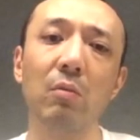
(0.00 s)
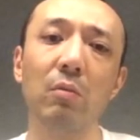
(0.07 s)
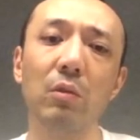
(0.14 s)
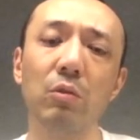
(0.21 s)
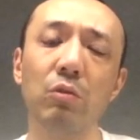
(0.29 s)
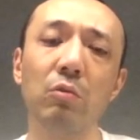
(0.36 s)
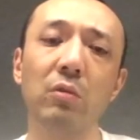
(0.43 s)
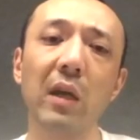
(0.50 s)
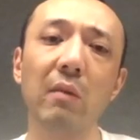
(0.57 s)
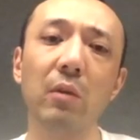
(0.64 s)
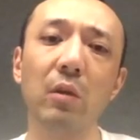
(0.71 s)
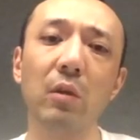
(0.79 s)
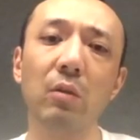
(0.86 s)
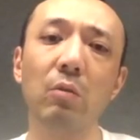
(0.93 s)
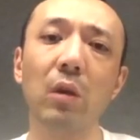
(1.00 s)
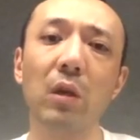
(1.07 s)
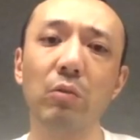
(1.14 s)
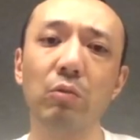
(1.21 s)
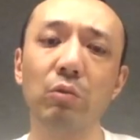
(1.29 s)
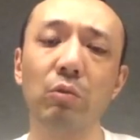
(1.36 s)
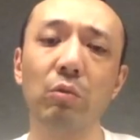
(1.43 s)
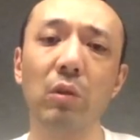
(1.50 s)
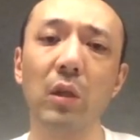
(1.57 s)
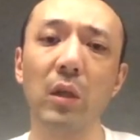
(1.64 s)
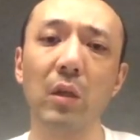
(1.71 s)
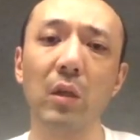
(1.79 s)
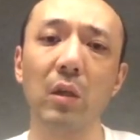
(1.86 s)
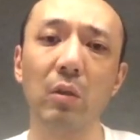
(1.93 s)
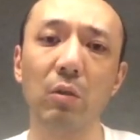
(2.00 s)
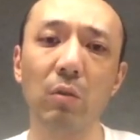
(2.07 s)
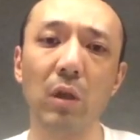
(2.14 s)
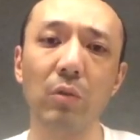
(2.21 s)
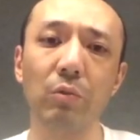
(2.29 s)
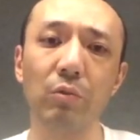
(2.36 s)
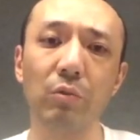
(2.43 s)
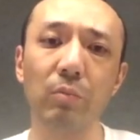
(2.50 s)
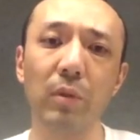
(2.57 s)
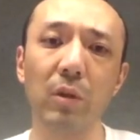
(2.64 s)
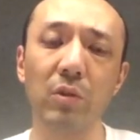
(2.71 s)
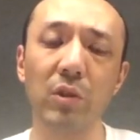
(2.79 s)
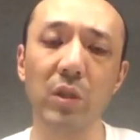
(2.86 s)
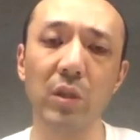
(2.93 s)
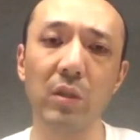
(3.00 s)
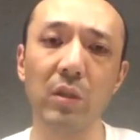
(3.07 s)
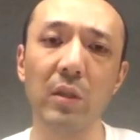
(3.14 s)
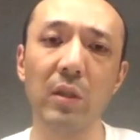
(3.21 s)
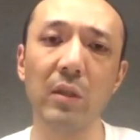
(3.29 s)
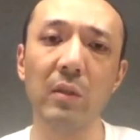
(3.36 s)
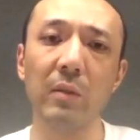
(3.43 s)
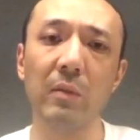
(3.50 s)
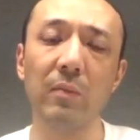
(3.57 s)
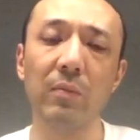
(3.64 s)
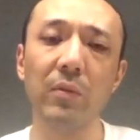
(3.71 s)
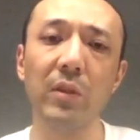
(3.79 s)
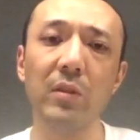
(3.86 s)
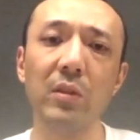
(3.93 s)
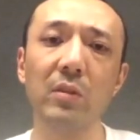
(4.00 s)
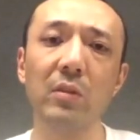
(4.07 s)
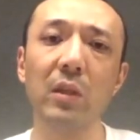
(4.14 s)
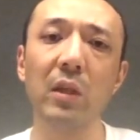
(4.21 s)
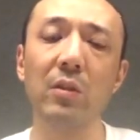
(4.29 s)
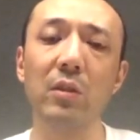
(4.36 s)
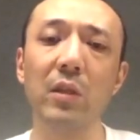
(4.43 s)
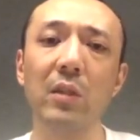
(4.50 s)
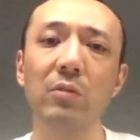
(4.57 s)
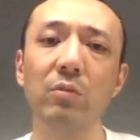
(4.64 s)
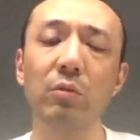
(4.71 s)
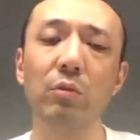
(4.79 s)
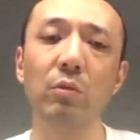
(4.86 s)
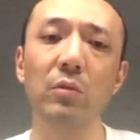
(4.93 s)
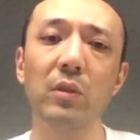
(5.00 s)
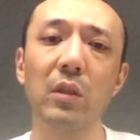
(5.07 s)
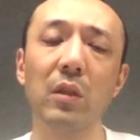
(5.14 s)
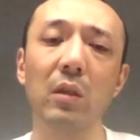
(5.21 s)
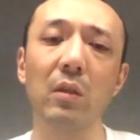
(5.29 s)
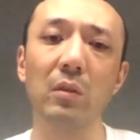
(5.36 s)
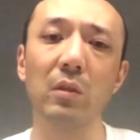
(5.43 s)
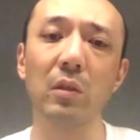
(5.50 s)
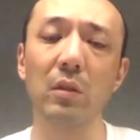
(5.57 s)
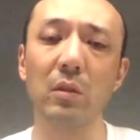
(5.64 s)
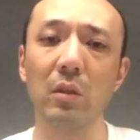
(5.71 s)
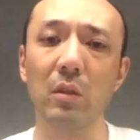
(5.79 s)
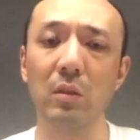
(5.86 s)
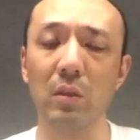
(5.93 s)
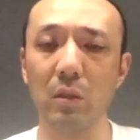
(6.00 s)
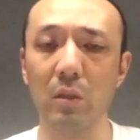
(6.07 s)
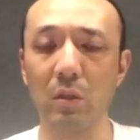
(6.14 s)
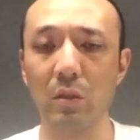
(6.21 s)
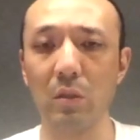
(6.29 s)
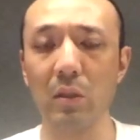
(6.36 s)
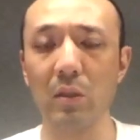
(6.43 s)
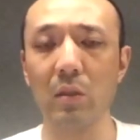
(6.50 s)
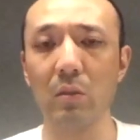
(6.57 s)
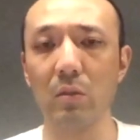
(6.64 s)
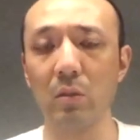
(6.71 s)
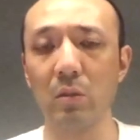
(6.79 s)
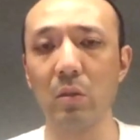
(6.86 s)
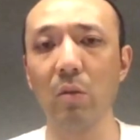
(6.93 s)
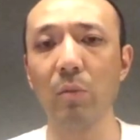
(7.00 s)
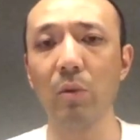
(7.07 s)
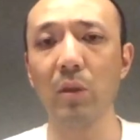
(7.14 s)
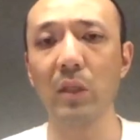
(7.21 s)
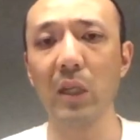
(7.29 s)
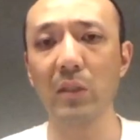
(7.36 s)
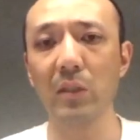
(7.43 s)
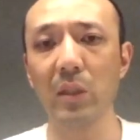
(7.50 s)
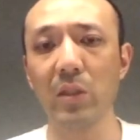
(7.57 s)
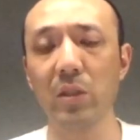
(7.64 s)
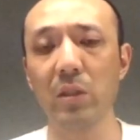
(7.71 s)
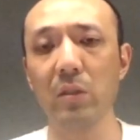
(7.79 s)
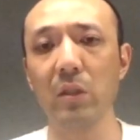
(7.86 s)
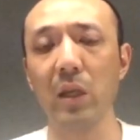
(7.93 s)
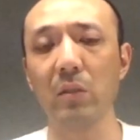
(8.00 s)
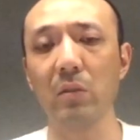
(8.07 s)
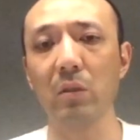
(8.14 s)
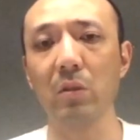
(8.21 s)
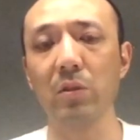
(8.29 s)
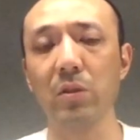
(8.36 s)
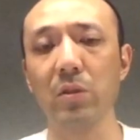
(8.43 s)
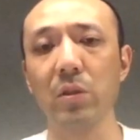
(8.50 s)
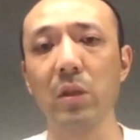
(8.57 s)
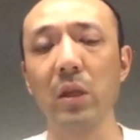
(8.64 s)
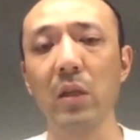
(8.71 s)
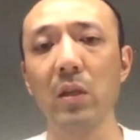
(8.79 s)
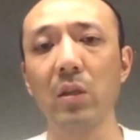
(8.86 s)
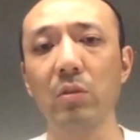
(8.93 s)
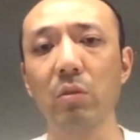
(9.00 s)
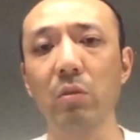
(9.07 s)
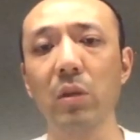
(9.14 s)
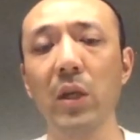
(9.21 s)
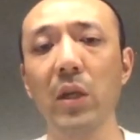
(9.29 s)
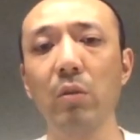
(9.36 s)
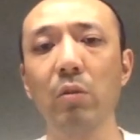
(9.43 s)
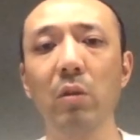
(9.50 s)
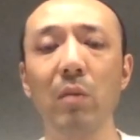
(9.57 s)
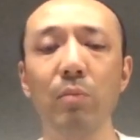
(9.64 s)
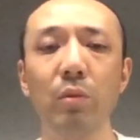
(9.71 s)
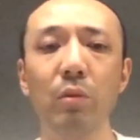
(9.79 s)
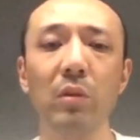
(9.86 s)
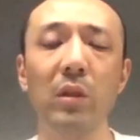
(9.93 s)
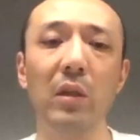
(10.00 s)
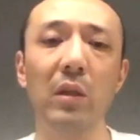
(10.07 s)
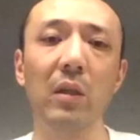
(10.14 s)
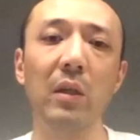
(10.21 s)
should never go onto blockchain. These things can just use the normal attestation technology. It's okay. You can put the